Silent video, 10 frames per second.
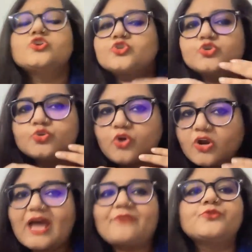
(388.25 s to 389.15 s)
So you do
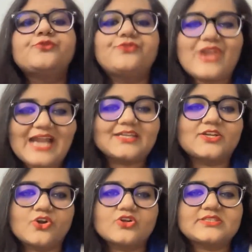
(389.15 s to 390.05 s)
not have to
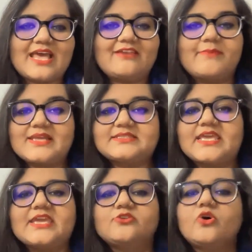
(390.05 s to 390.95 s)
flatter yourself by
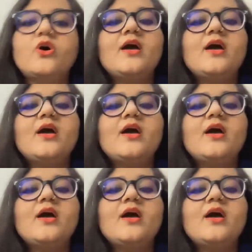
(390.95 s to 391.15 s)
saying,